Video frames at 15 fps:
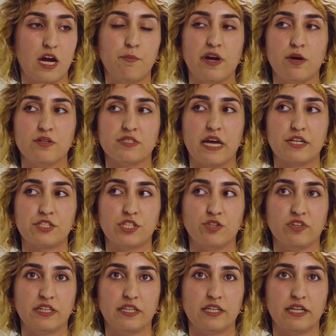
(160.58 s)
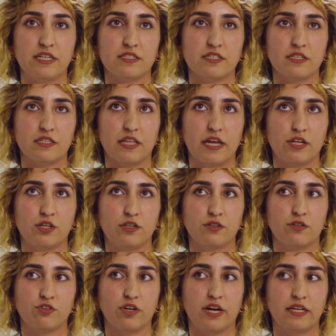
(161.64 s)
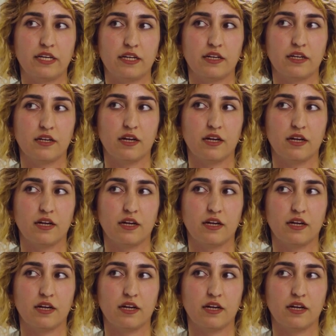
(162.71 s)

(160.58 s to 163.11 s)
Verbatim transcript: up I was actually really into like creating